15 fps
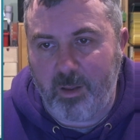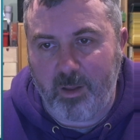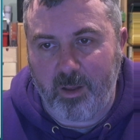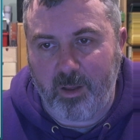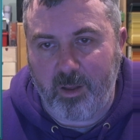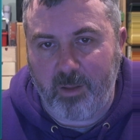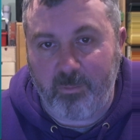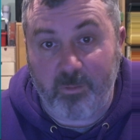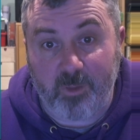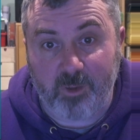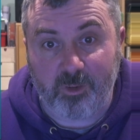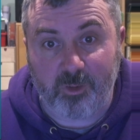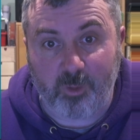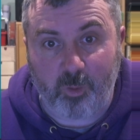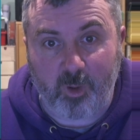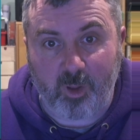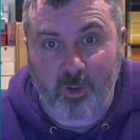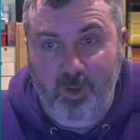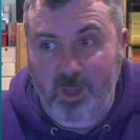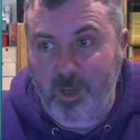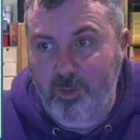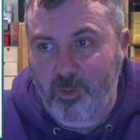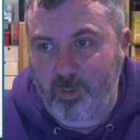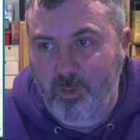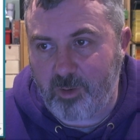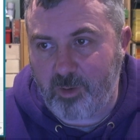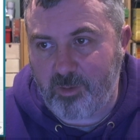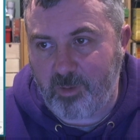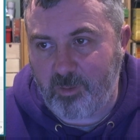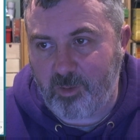uh, this has already got data on the
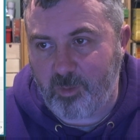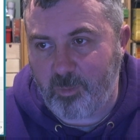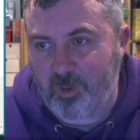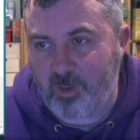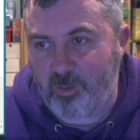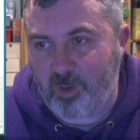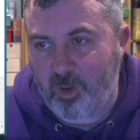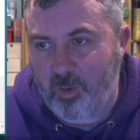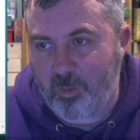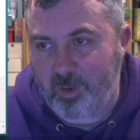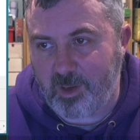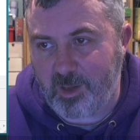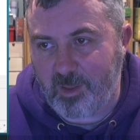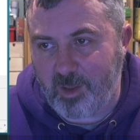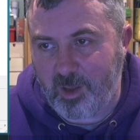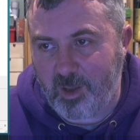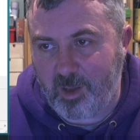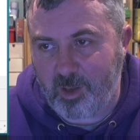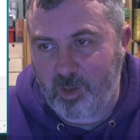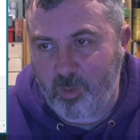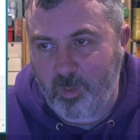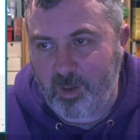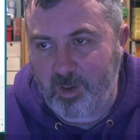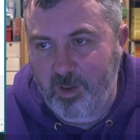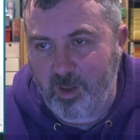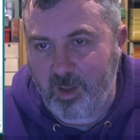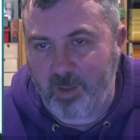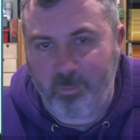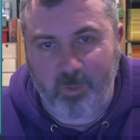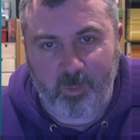chip because I've used it already in the Harlequin.
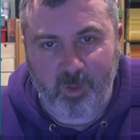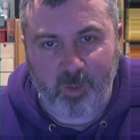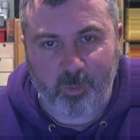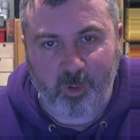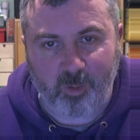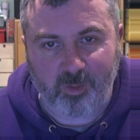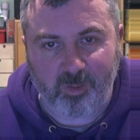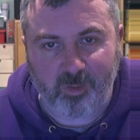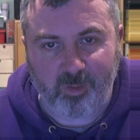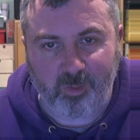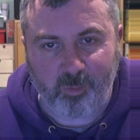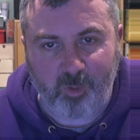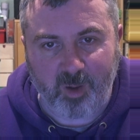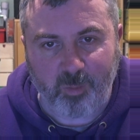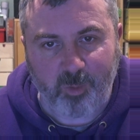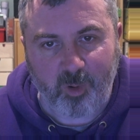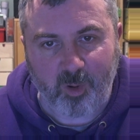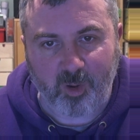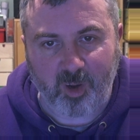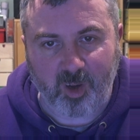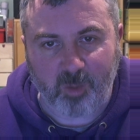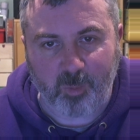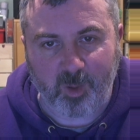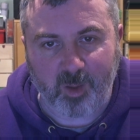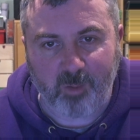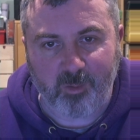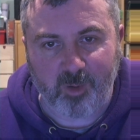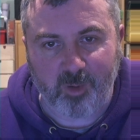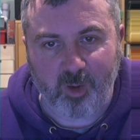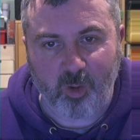Um, I'm in the process of reprogramming
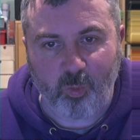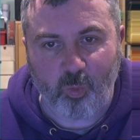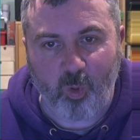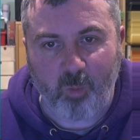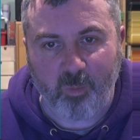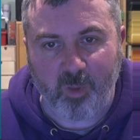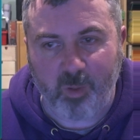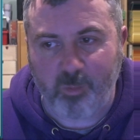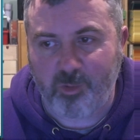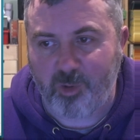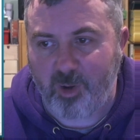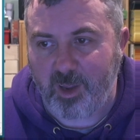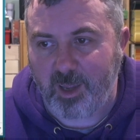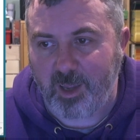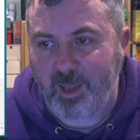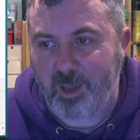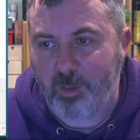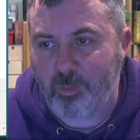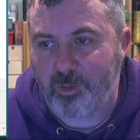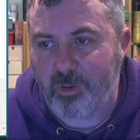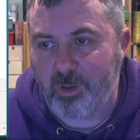of a new ROM that I'm trying out.